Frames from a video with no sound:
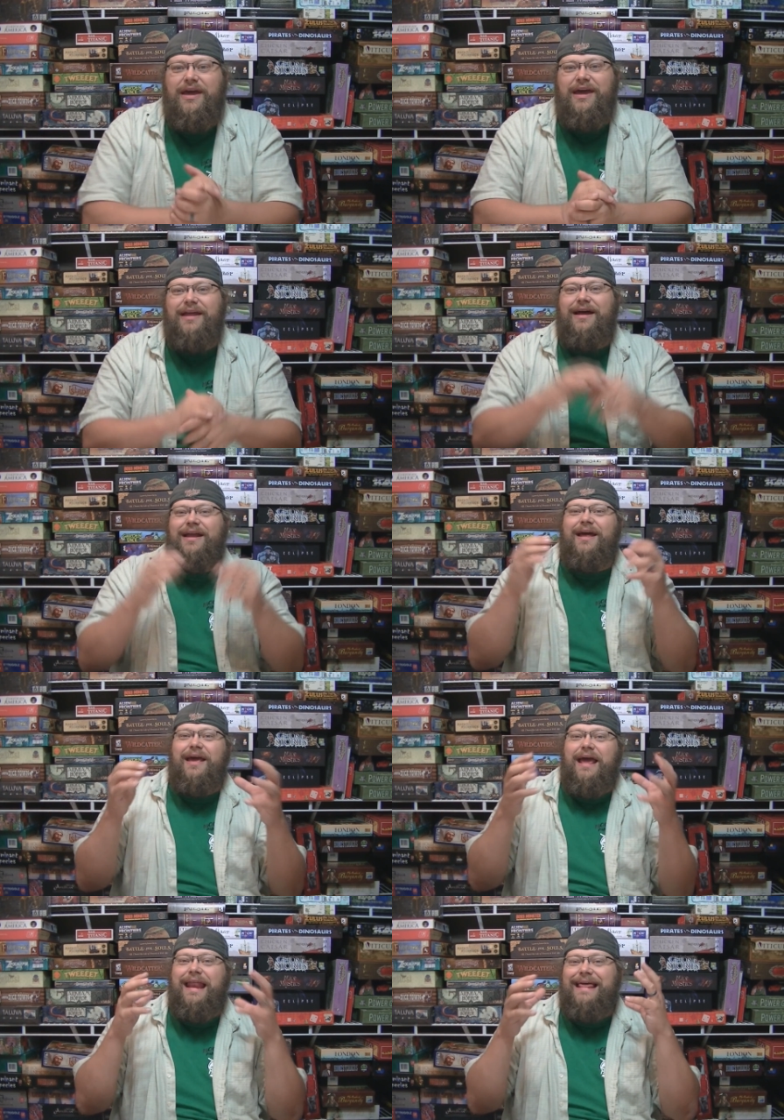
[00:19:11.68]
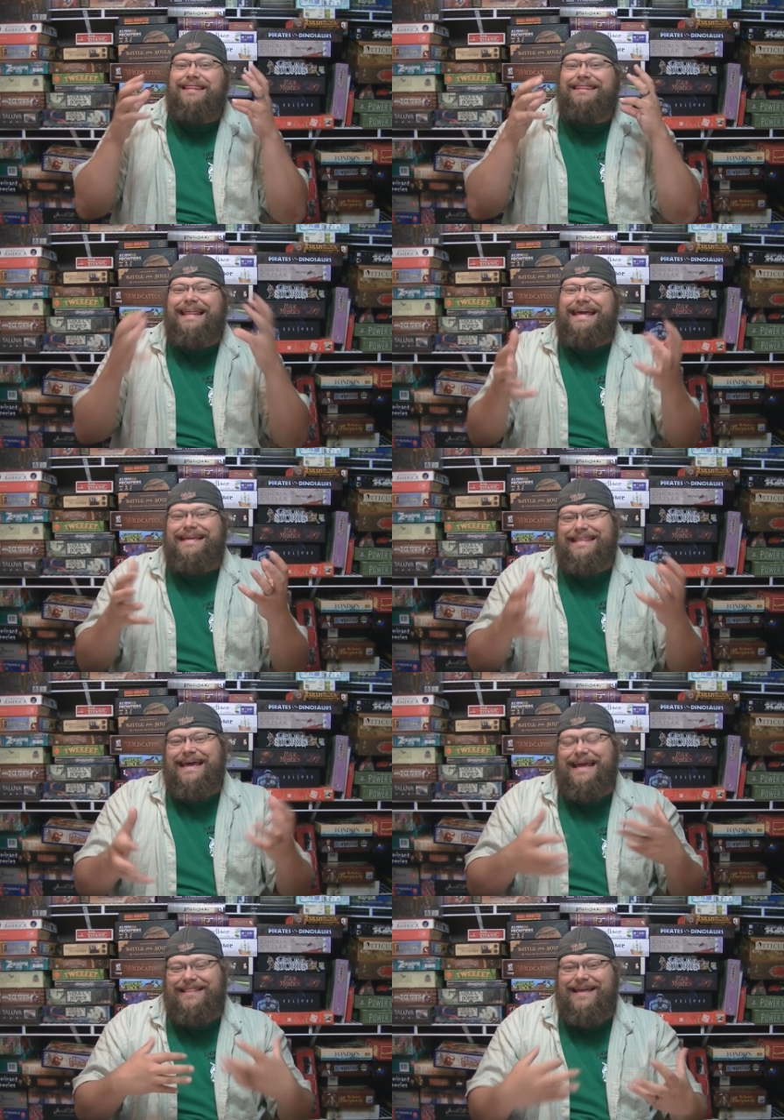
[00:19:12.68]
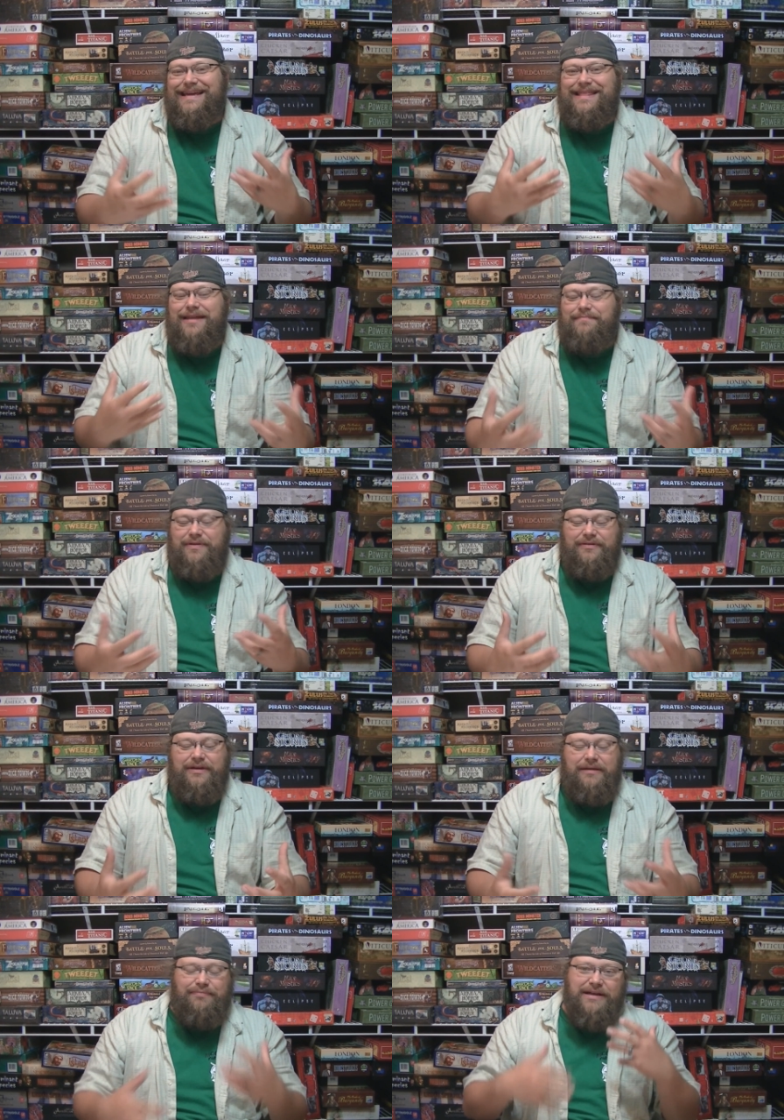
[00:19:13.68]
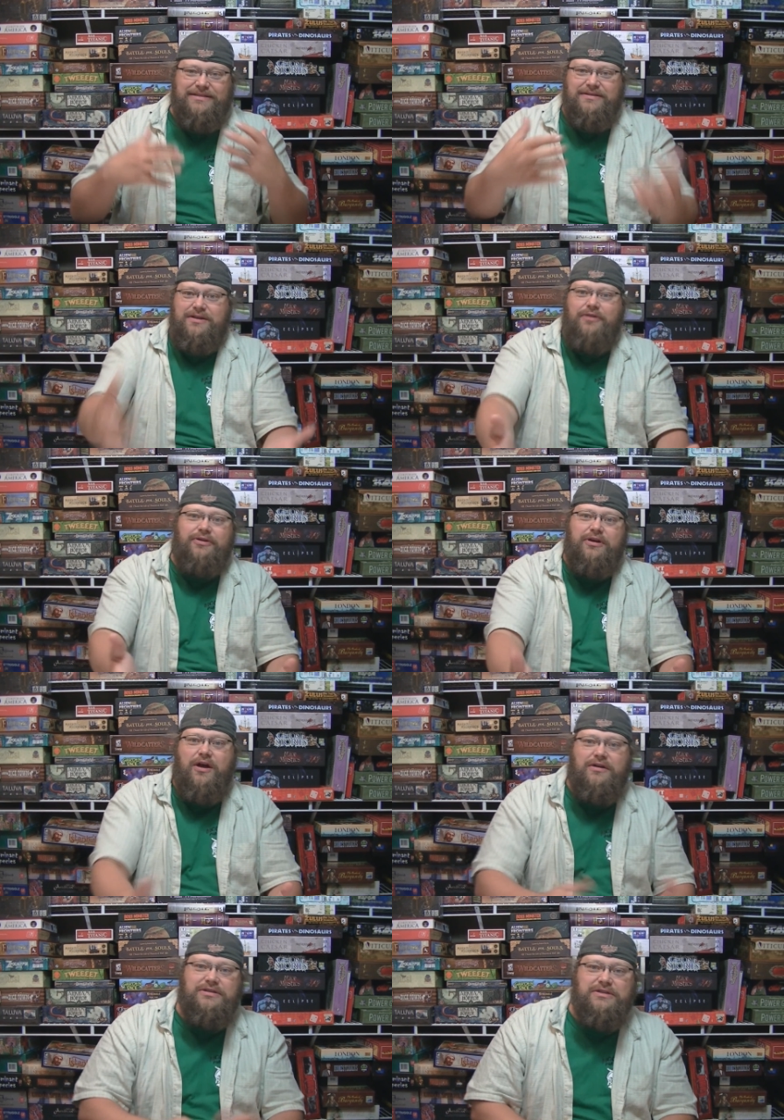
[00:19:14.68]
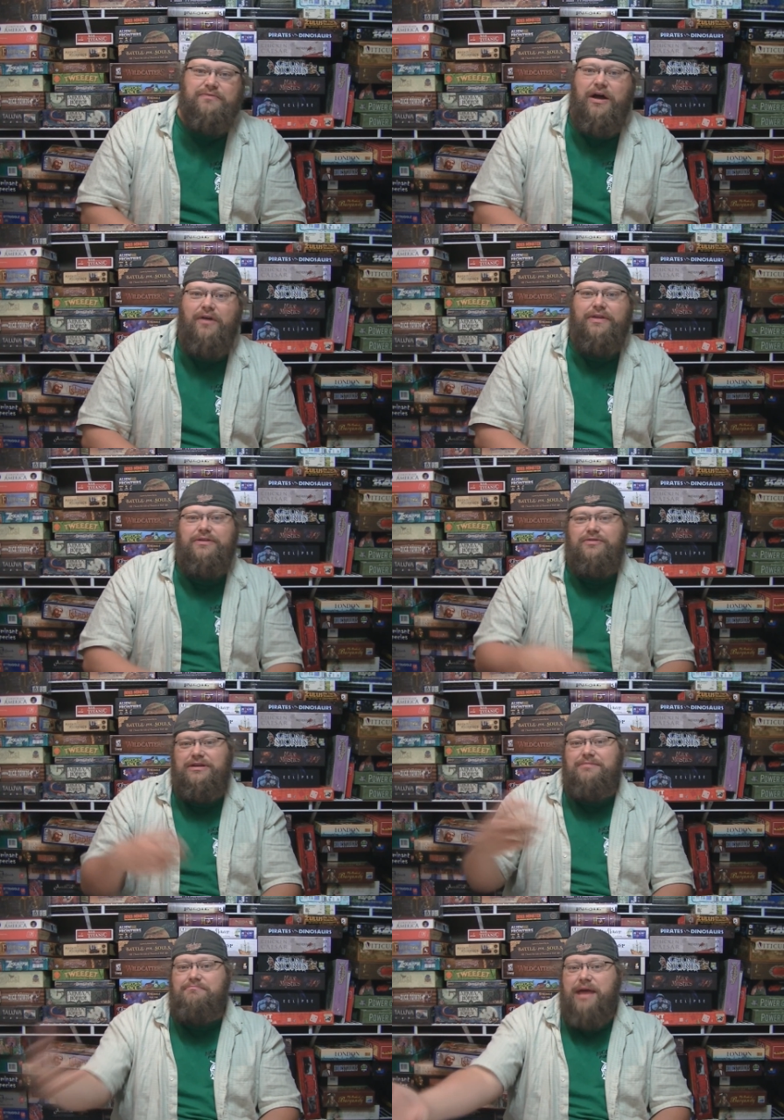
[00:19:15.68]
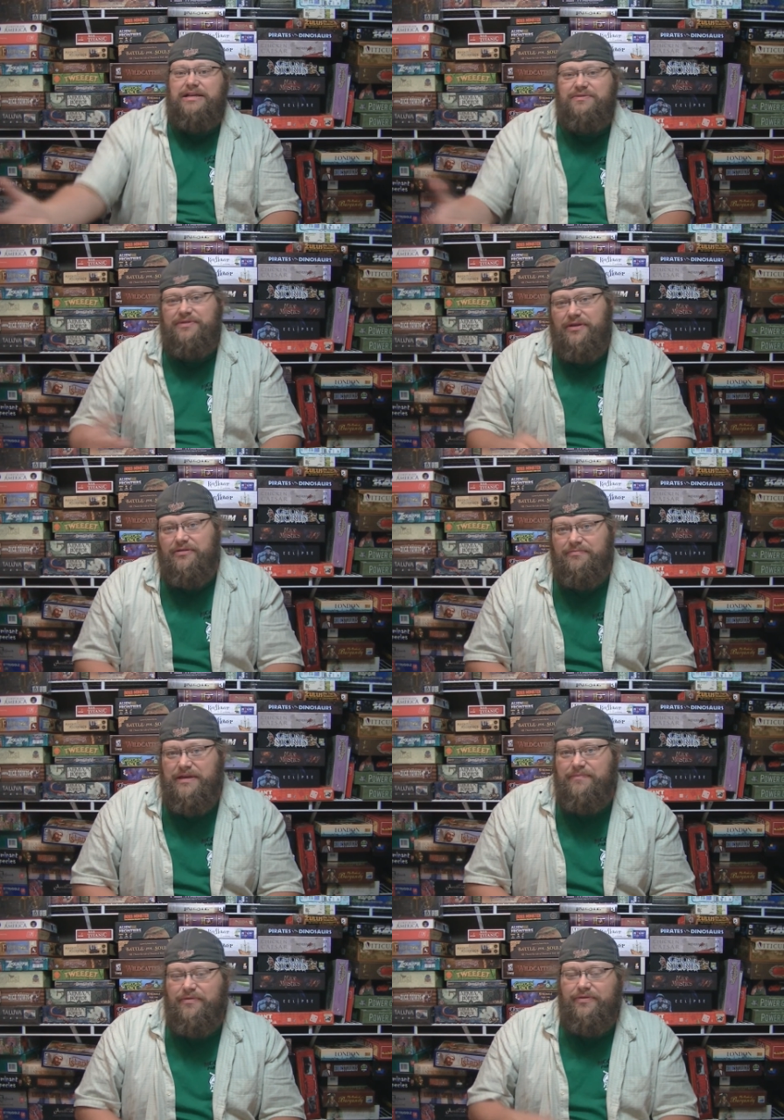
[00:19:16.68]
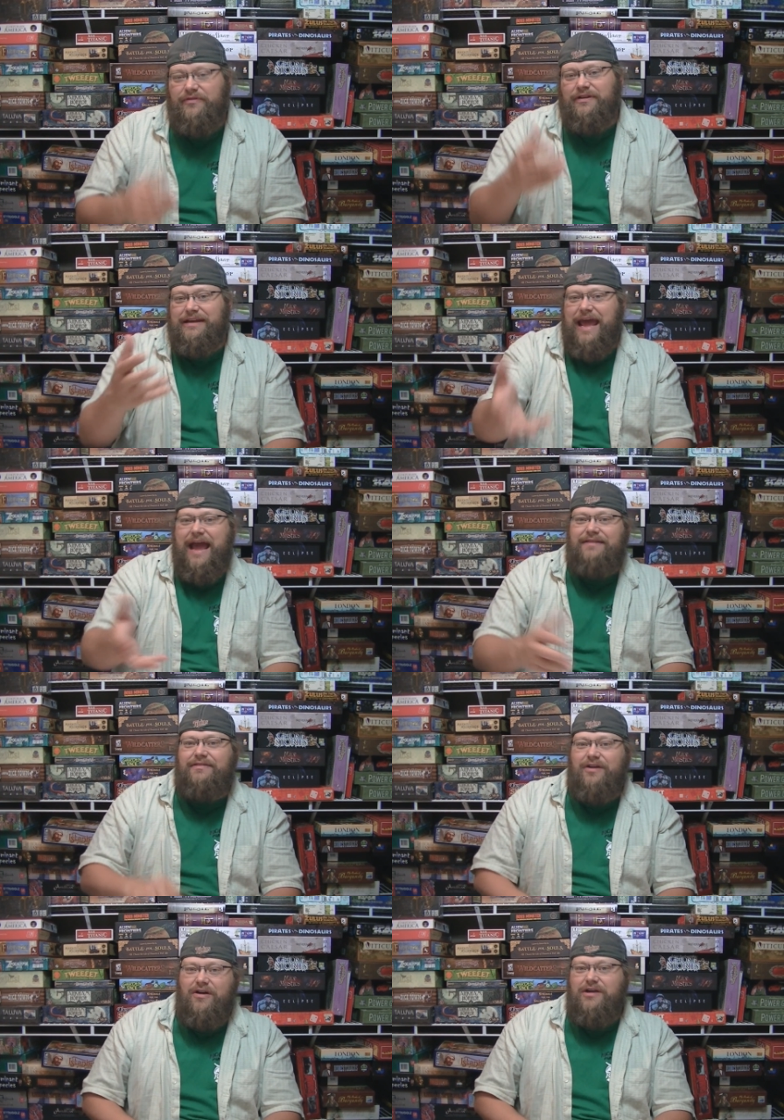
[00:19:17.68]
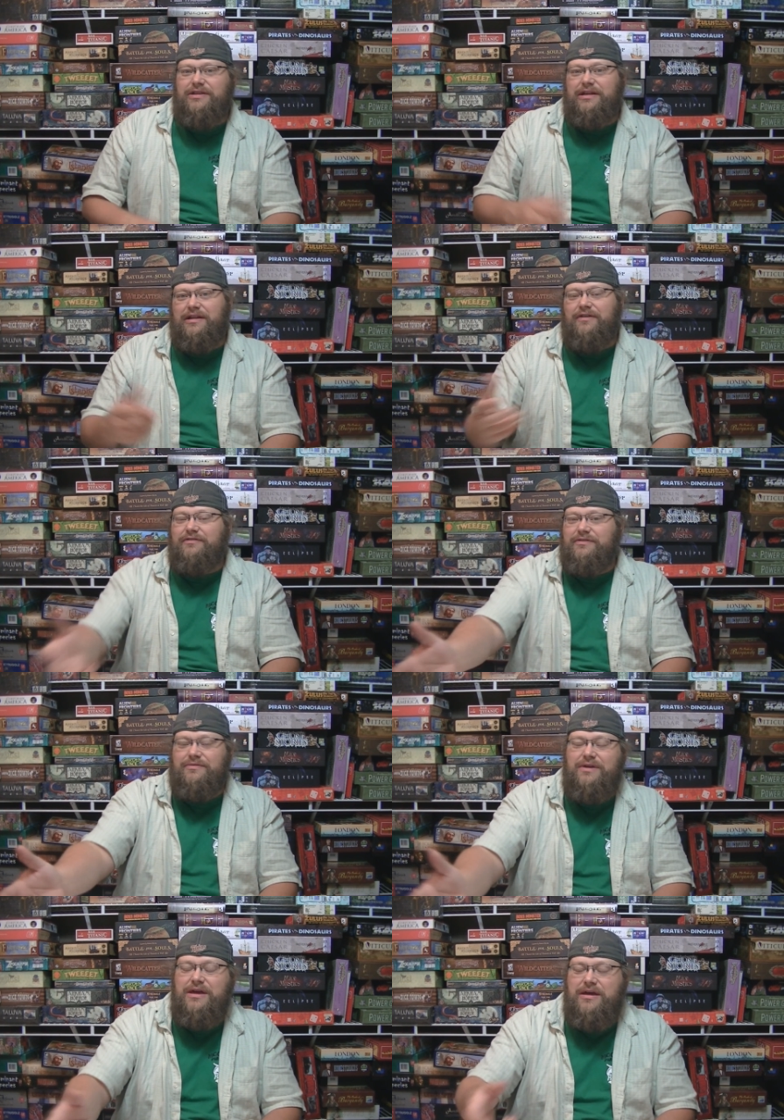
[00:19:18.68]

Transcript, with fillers: and and i and i like that i like that ability plus there's other cards as well that you get to mess with other people there's a tax card that allows you